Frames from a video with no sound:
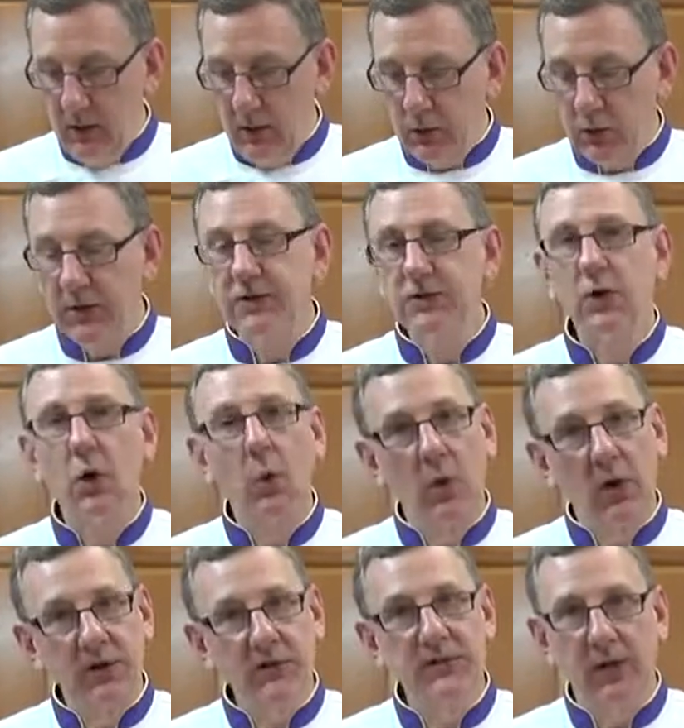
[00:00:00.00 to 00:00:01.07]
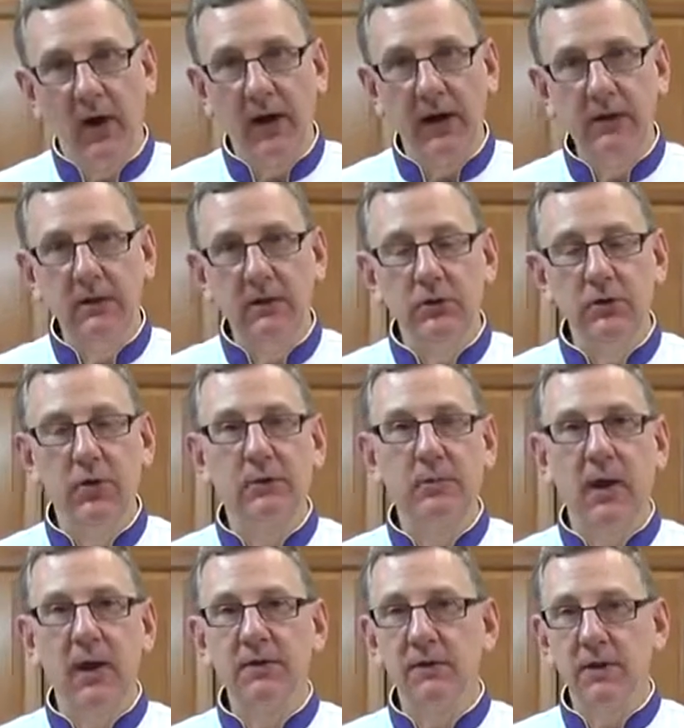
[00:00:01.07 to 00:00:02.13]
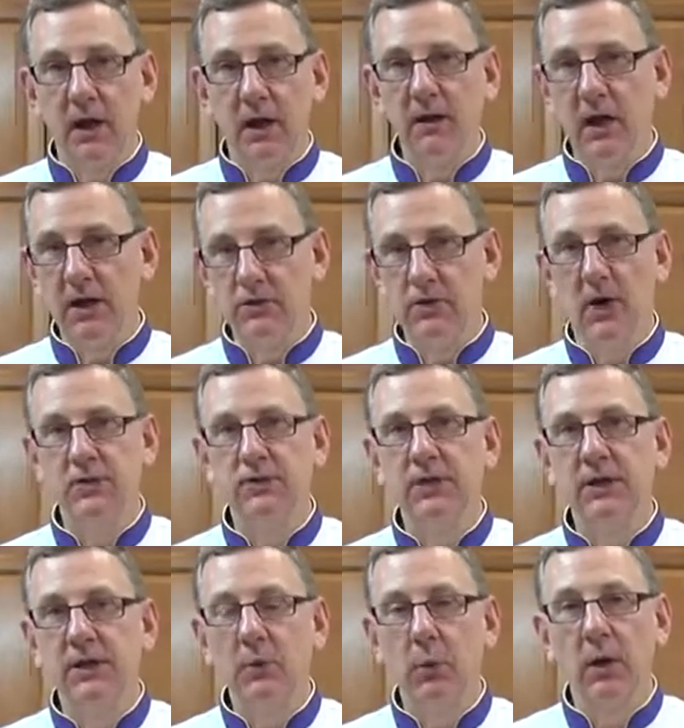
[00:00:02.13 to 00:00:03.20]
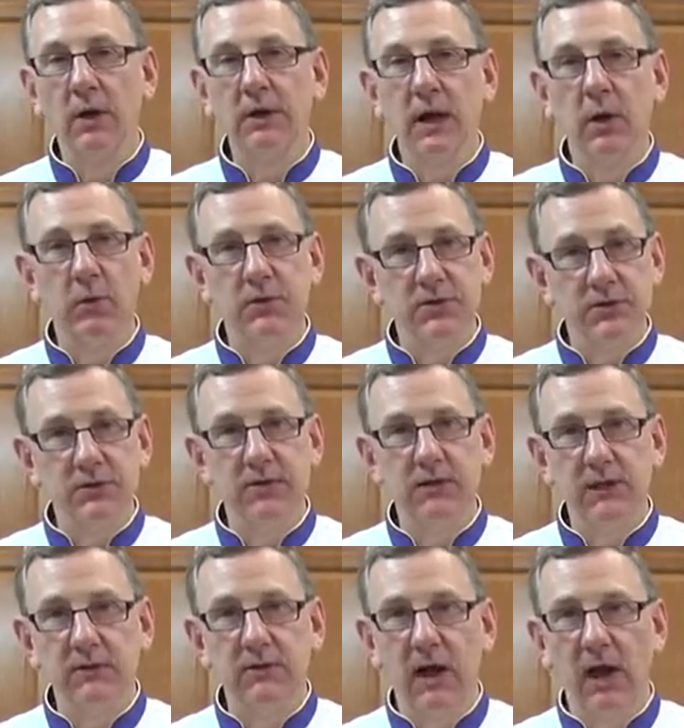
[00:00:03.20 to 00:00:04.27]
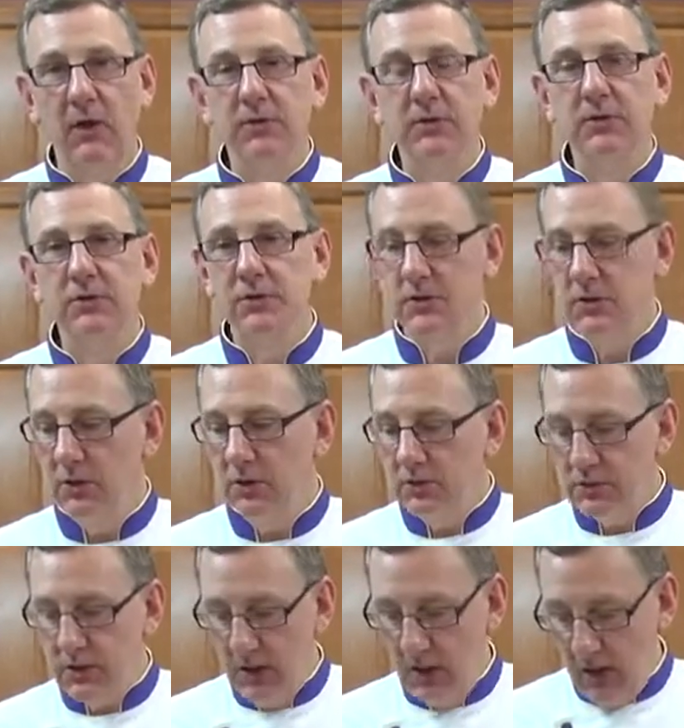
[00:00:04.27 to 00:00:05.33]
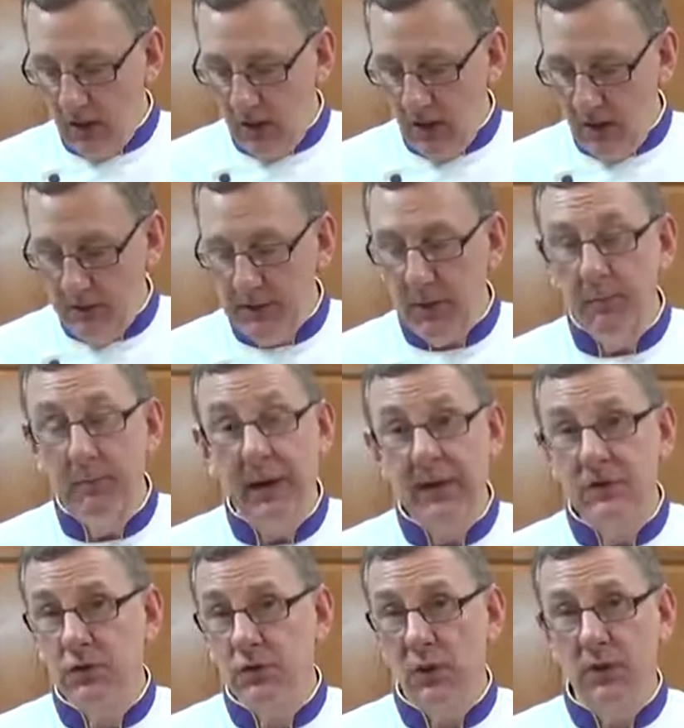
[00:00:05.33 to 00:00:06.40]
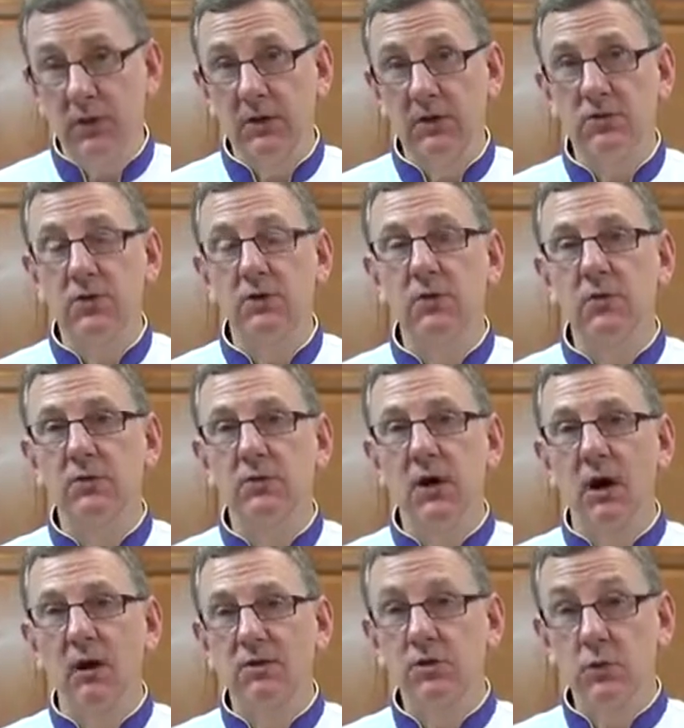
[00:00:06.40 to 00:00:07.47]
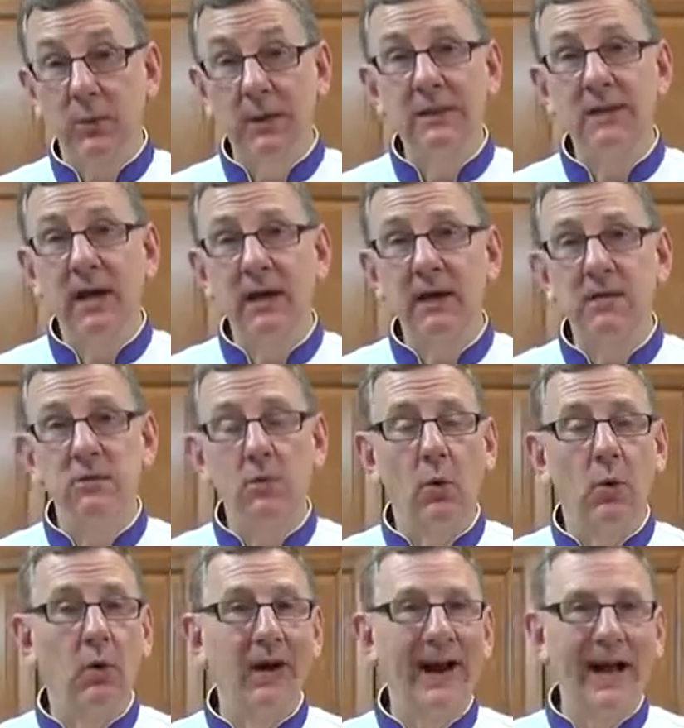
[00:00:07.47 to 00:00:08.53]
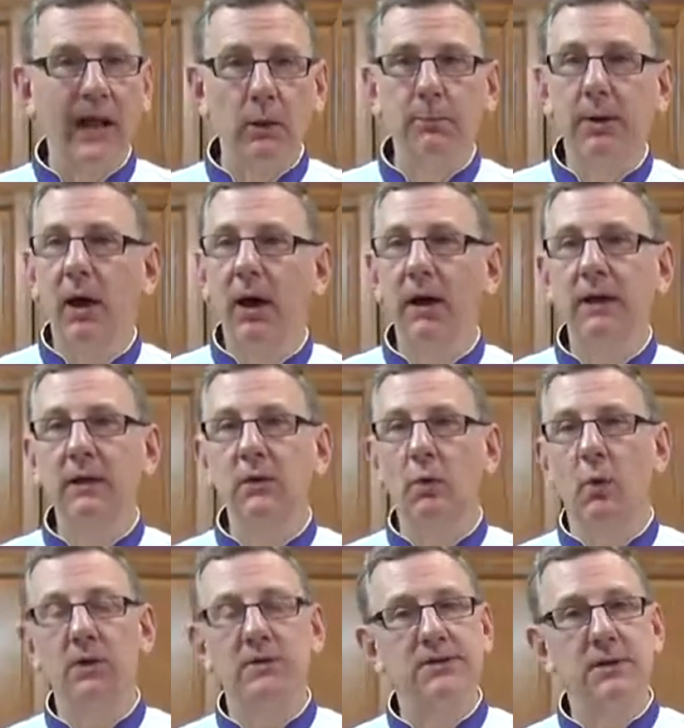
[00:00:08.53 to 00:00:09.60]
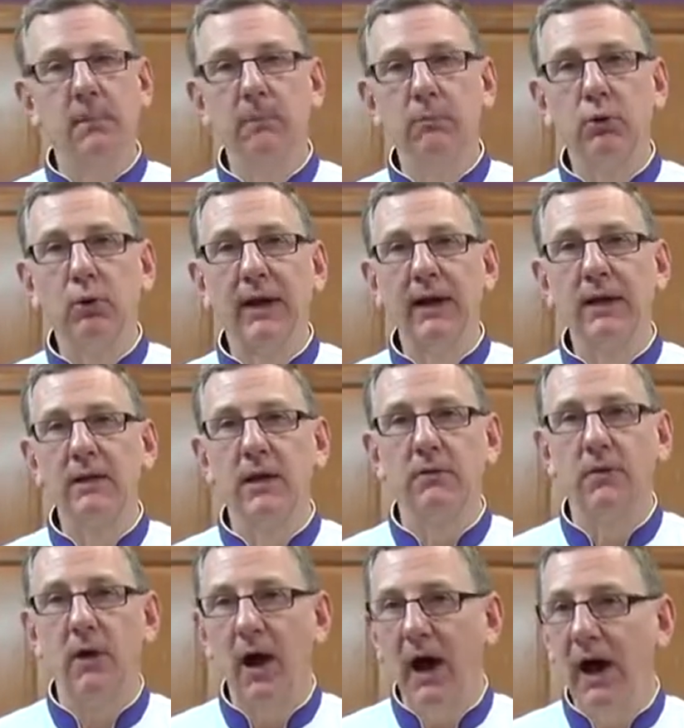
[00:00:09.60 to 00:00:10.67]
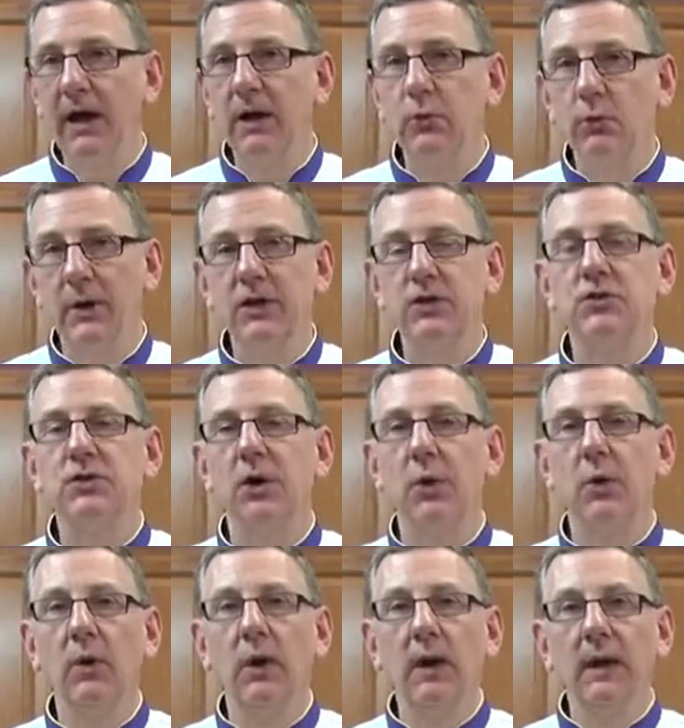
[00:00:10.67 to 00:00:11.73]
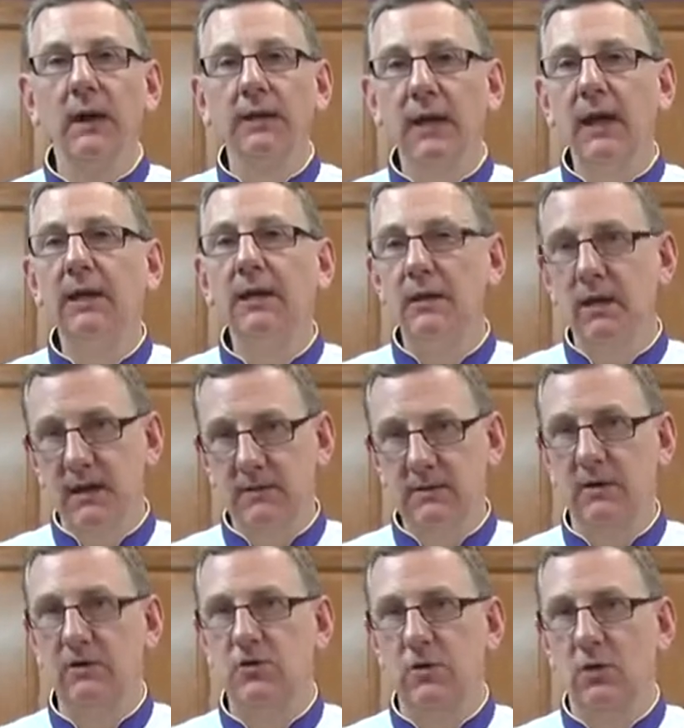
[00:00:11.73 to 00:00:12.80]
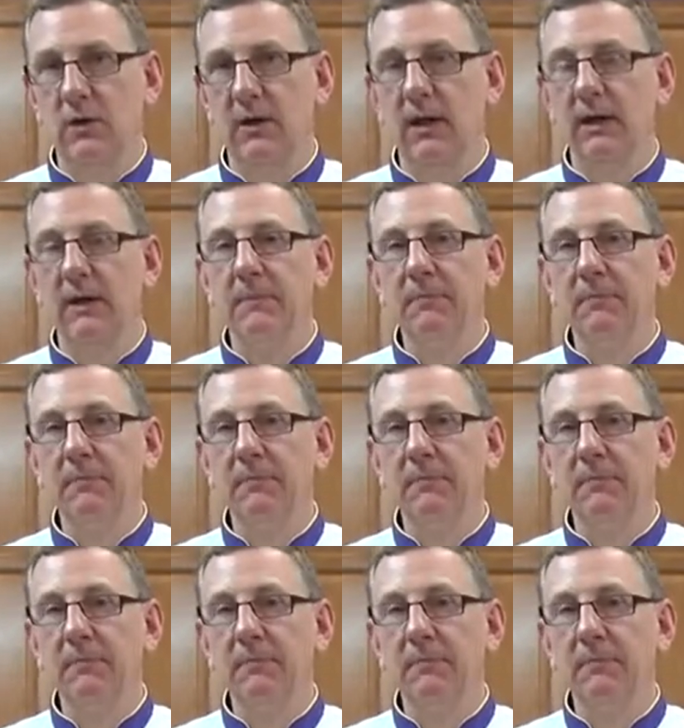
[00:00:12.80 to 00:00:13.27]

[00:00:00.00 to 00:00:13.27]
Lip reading: Crisco works fine. You can buy the non-hydrogenated one now, which is even healthier to use. The best shortenings to use are Sweet-Tex or Alpine or some brand of high ratio cake and icing shortening.